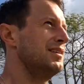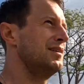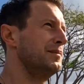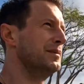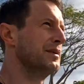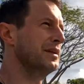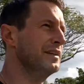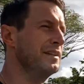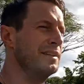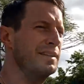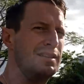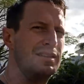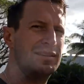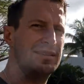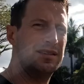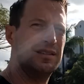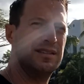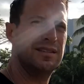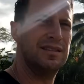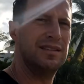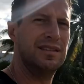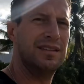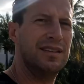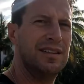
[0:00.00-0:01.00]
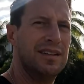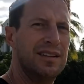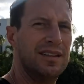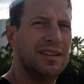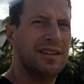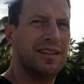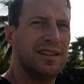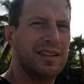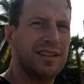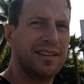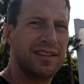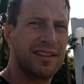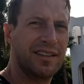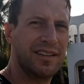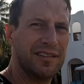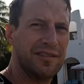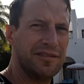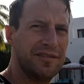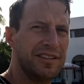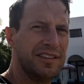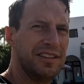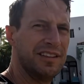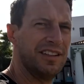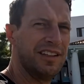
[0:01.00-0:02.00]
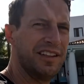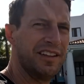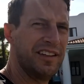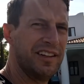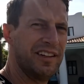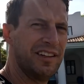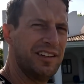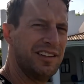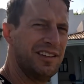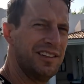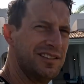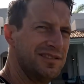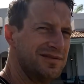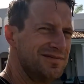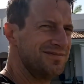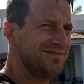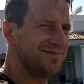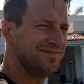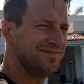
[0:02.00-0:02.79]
I mean, the villa though,